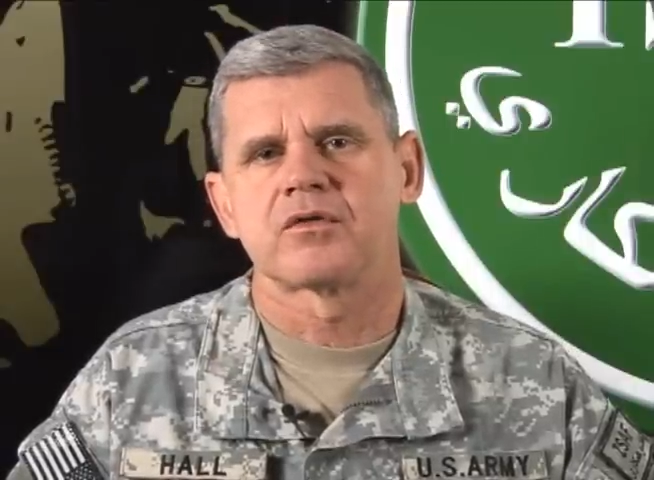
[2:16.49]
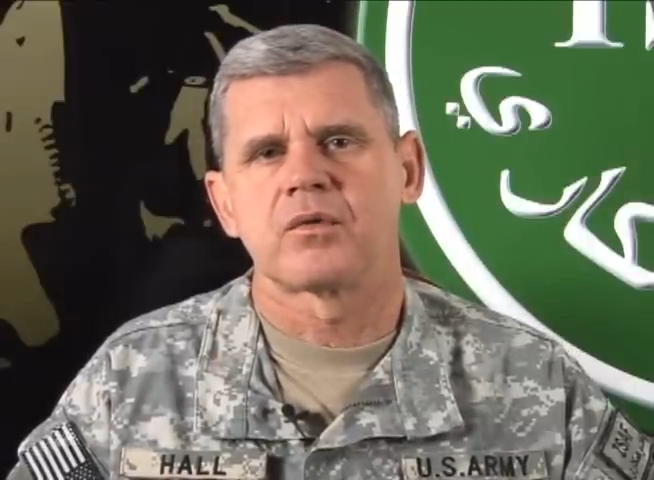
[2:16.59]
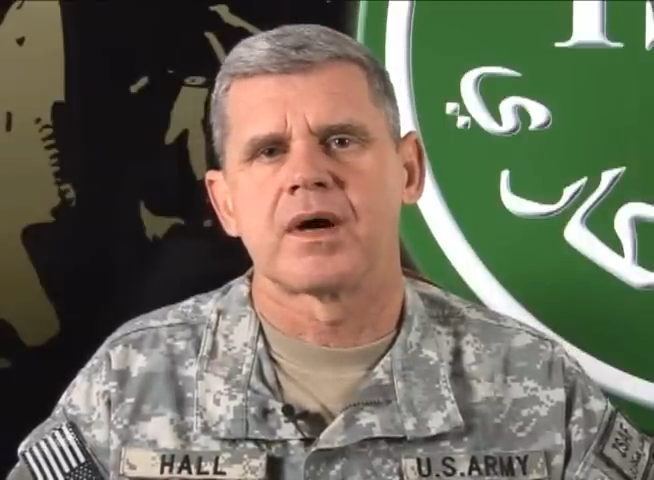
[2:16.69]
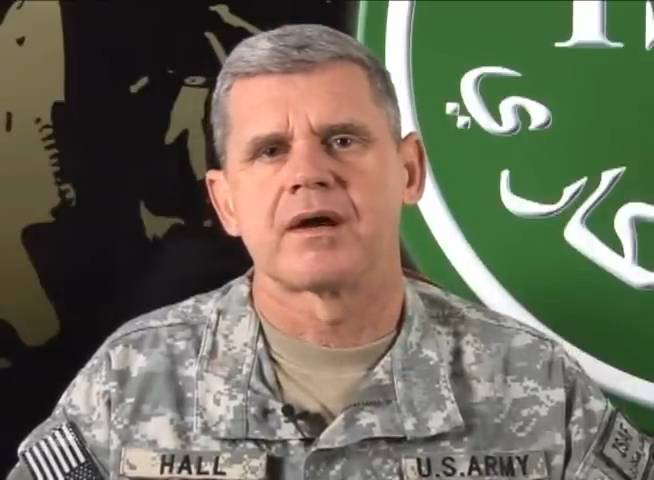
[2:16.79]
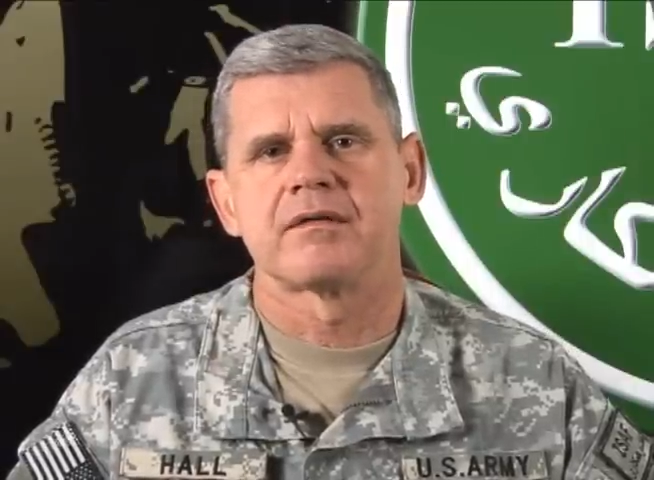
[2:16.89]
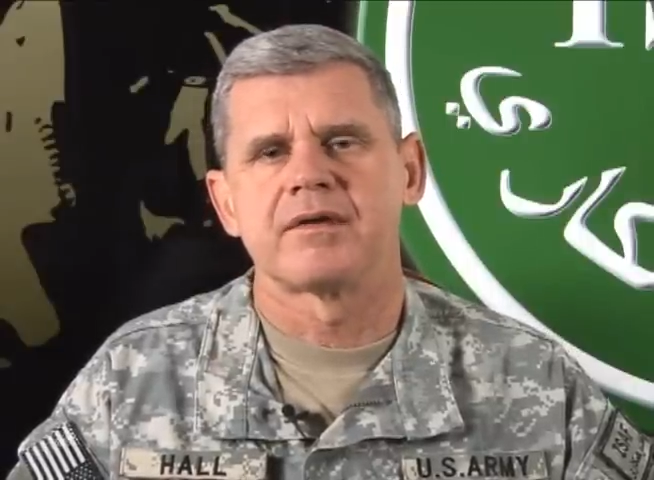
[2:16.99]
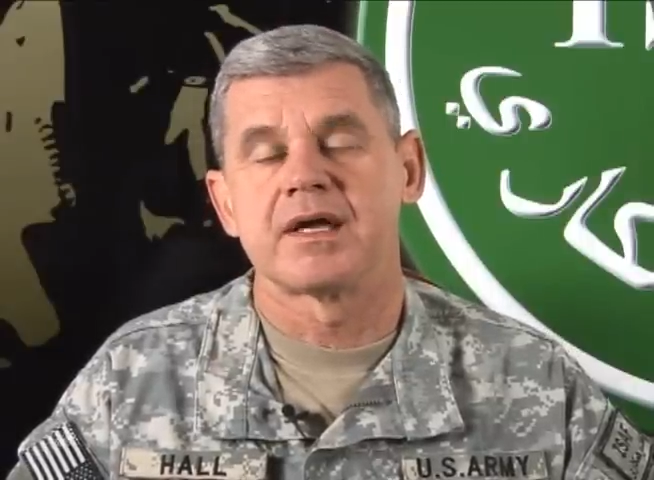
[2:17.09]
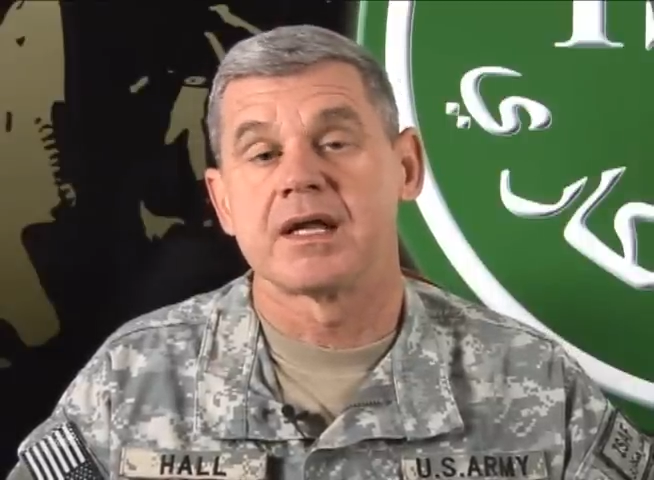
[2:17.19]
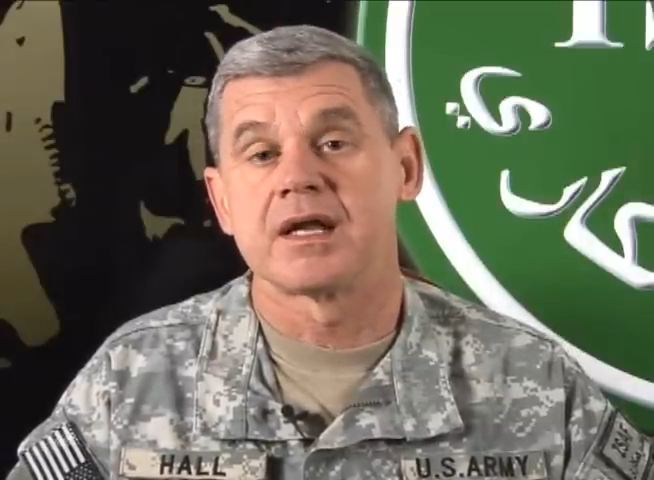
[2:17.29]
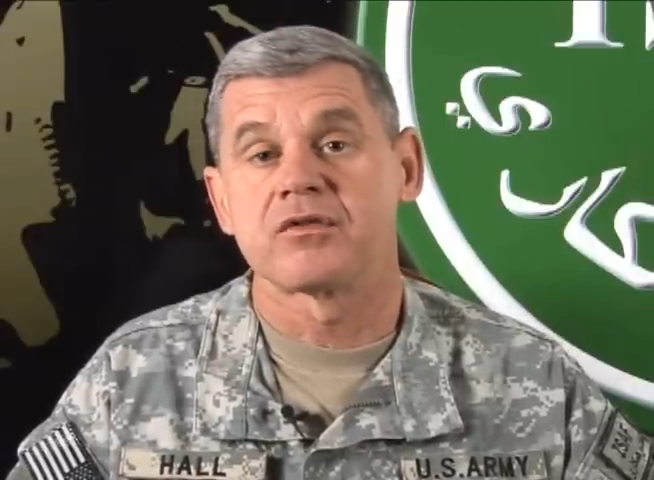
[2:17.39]
a squad of
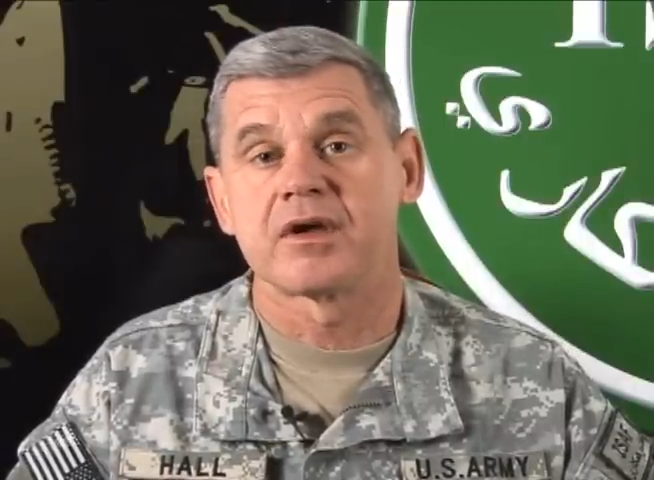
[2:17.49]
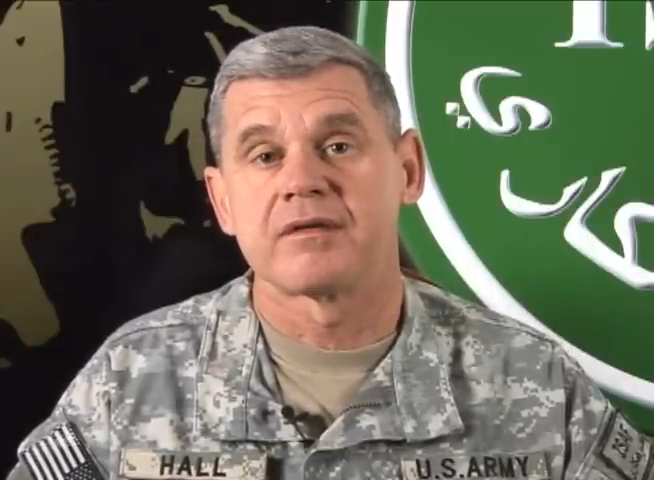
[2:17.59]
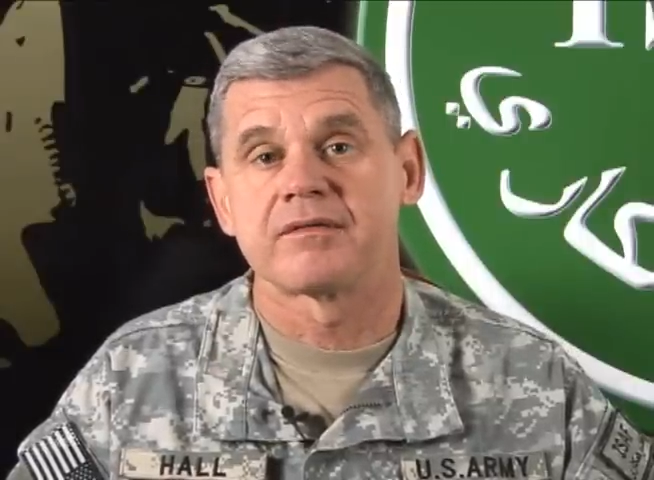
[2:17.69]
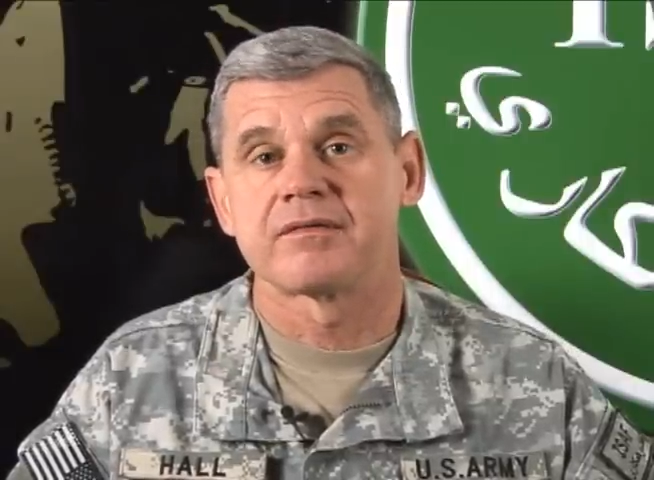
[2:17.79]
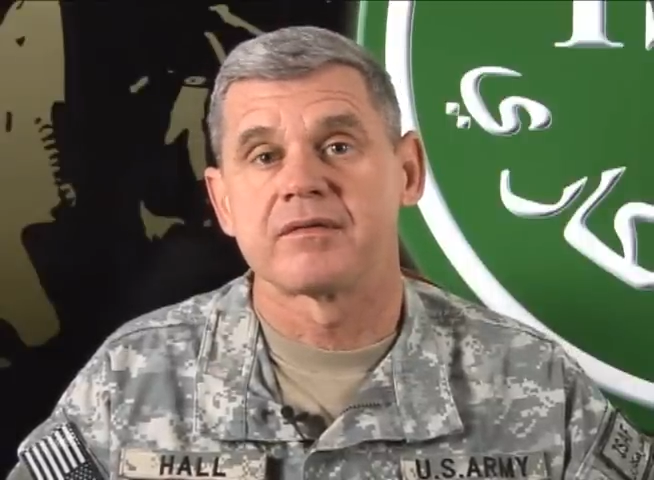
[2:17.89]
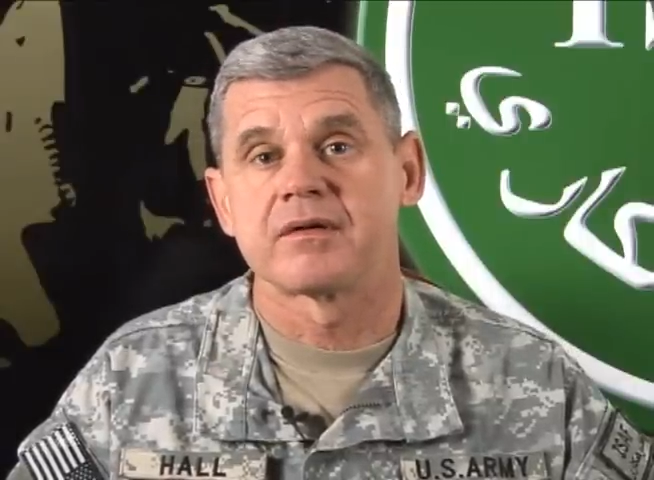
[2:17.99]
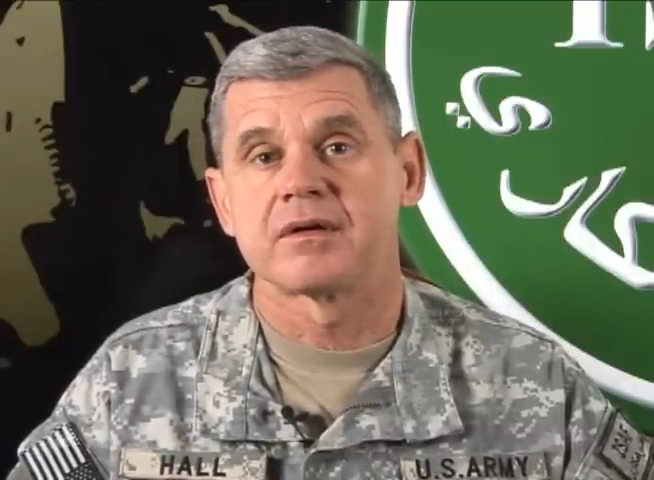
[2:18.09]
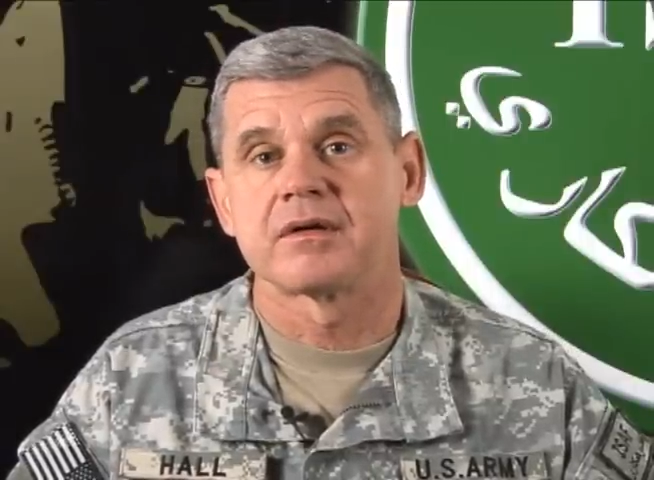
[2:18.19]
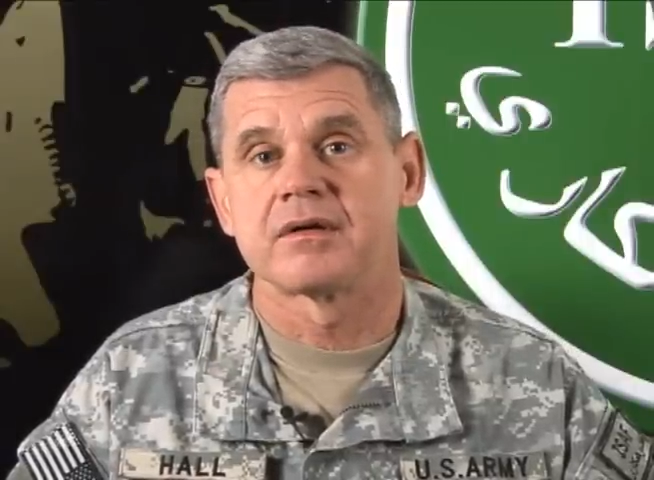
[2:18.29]
ANSF, uh,